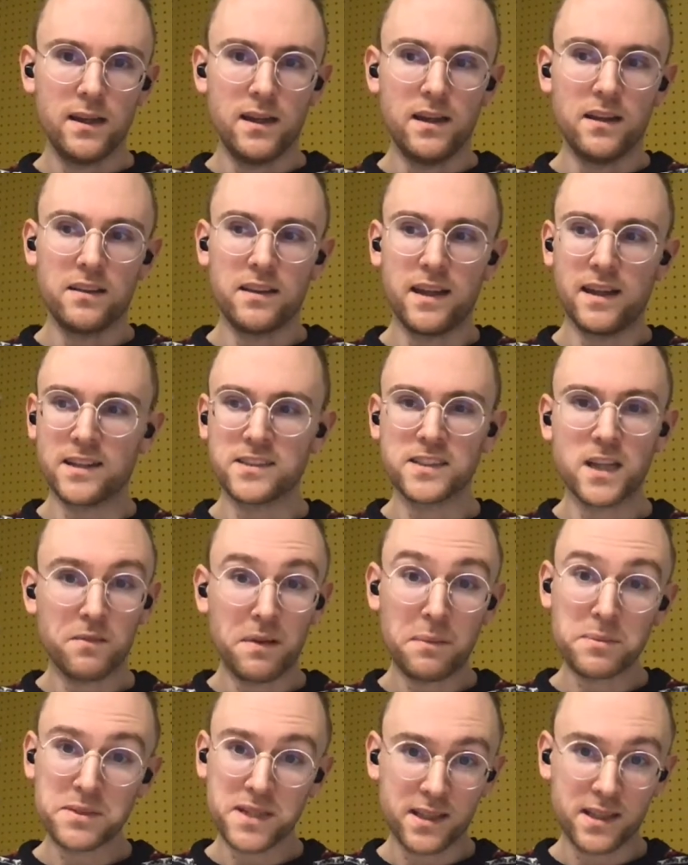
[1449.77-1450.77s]
that is not
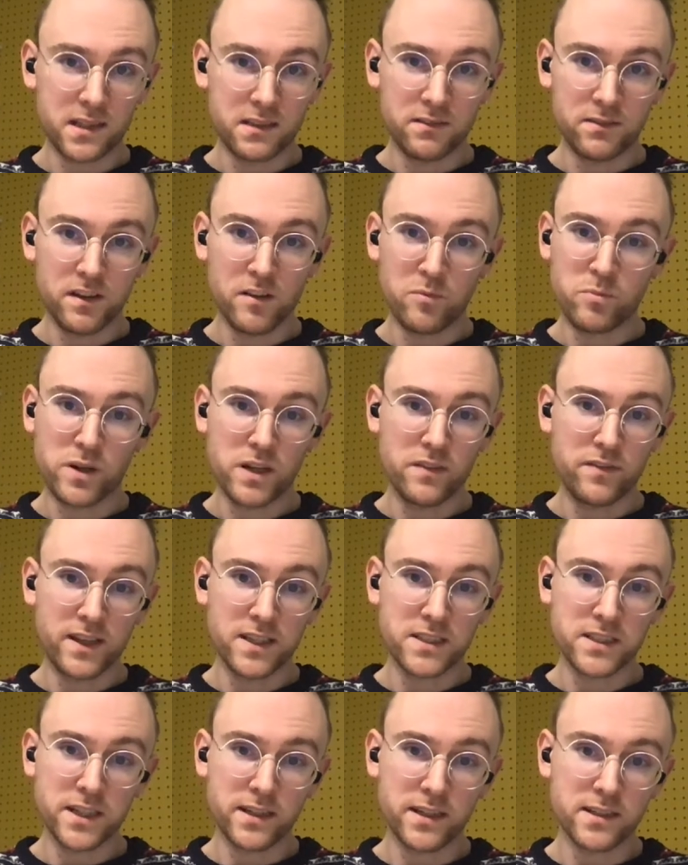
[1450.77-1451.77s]
representative of previous
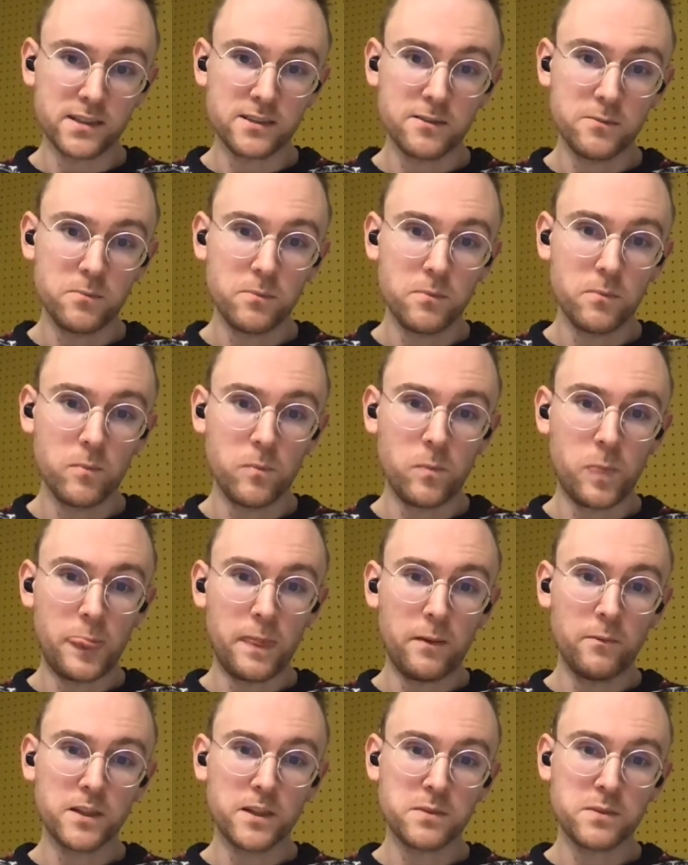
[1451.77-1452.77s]
years,
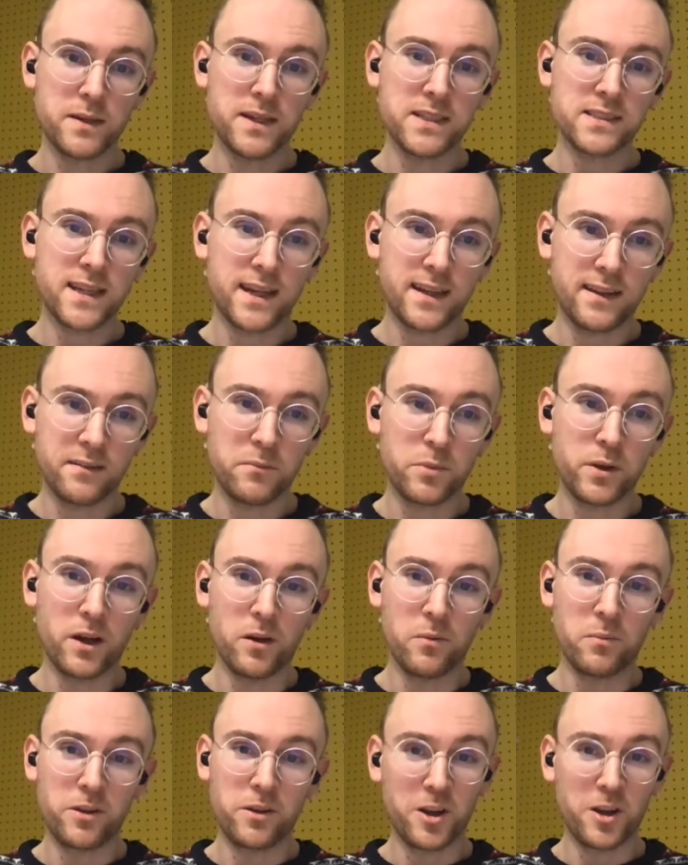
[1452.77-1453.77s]
which means that you know
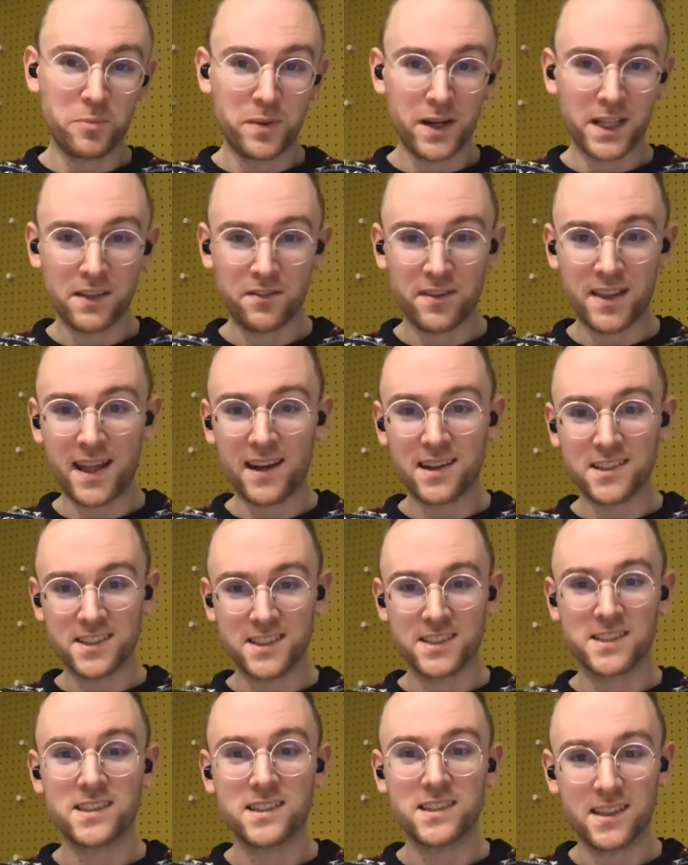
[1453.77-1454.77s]
your predictive
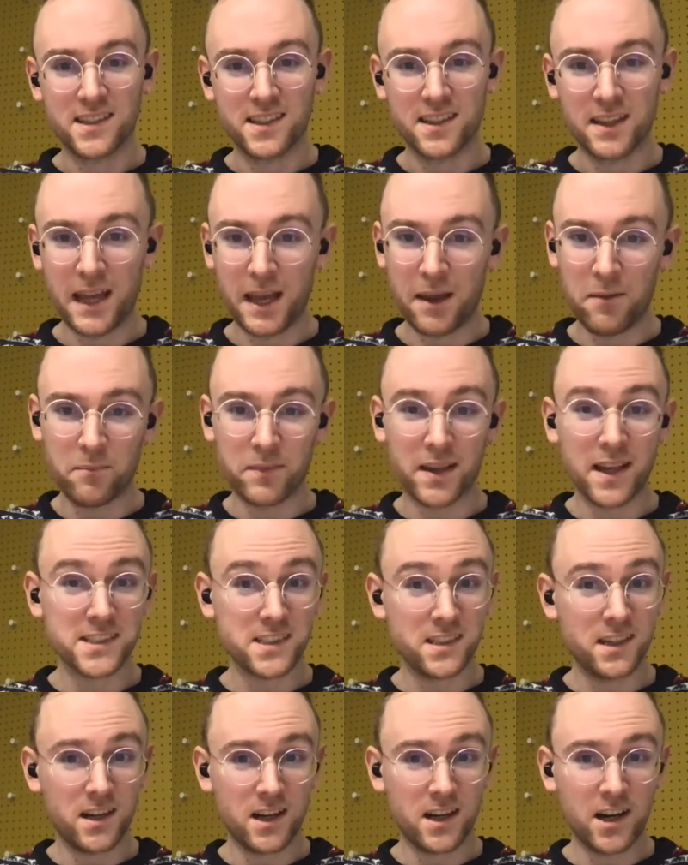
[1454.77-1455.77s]
analysis um, gets a
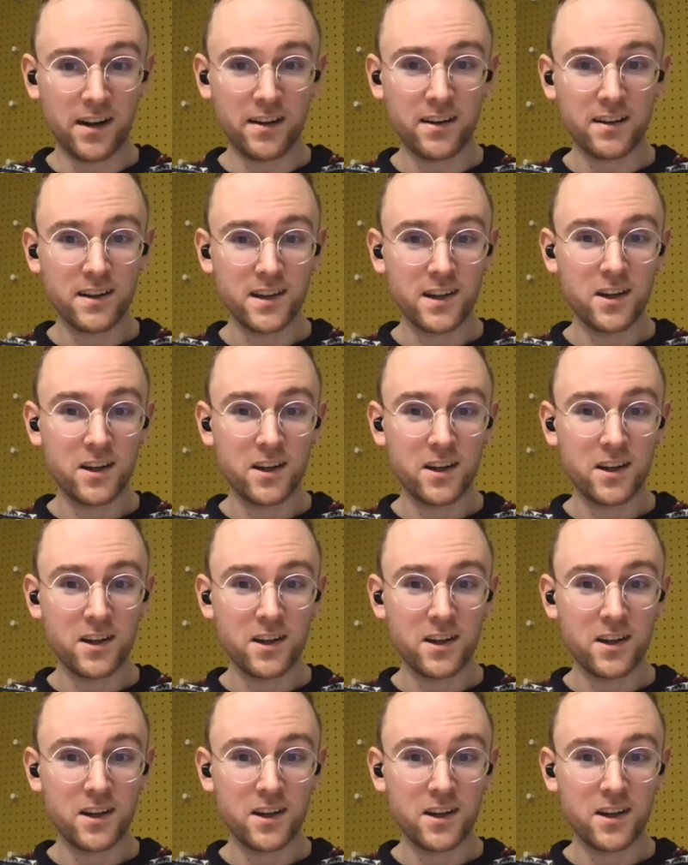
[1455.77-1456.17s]
lot harder.